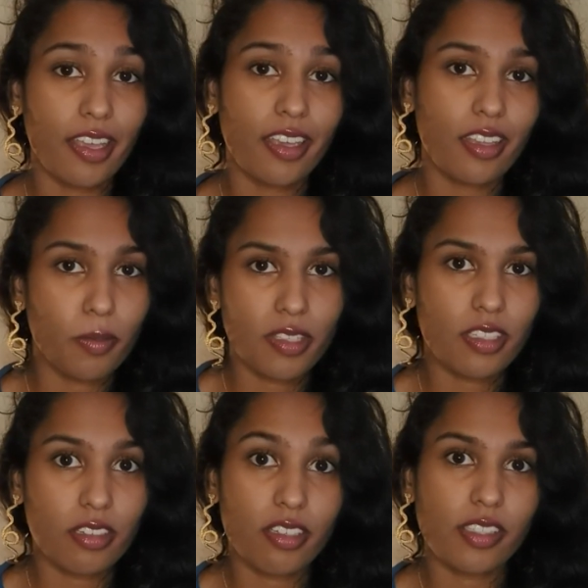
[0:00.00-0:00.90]
i.e. the
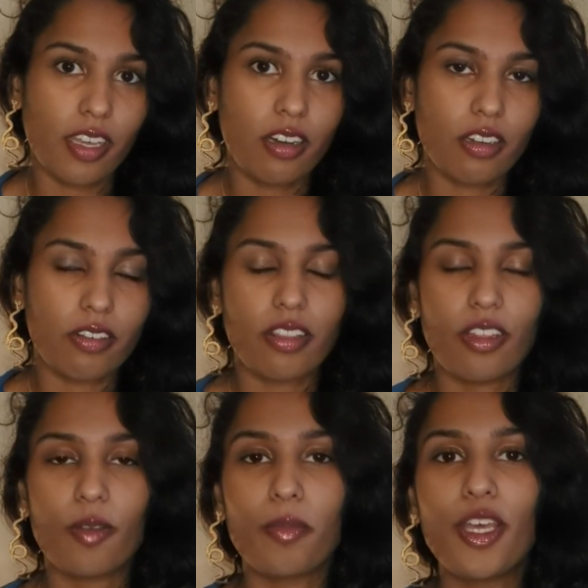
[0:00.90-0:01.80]
mysterious
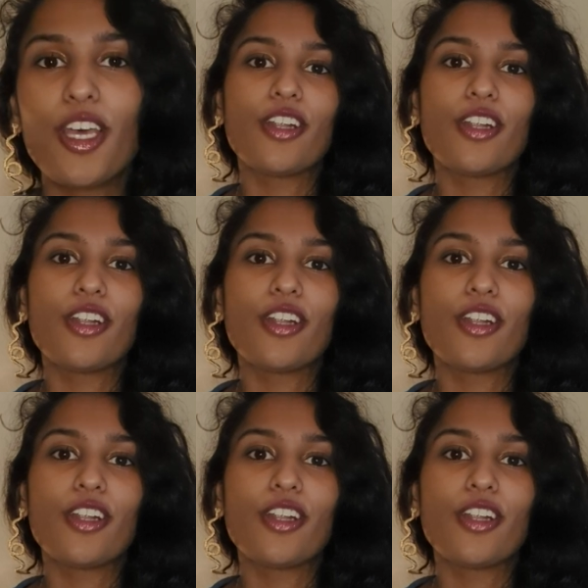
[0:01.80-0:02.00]
algorithm,